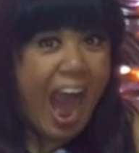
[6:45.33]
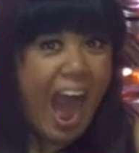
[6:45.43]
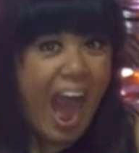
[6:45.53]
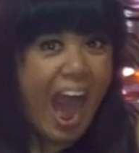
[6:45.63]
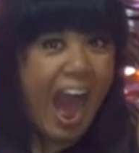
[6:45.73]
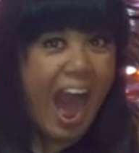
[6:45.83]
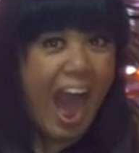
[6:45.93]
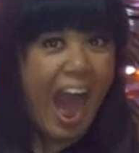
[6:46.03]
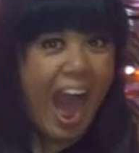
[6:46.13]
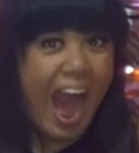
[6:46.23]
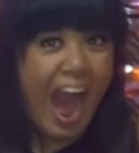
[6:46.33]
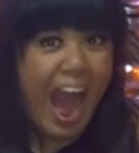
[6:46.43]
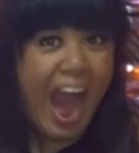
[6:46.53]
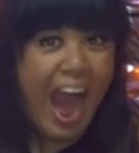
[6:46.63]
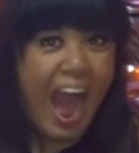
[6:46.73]

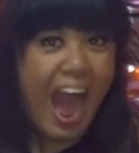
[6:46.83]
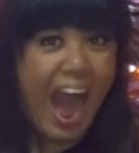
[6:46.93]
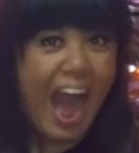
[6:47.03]
(silence)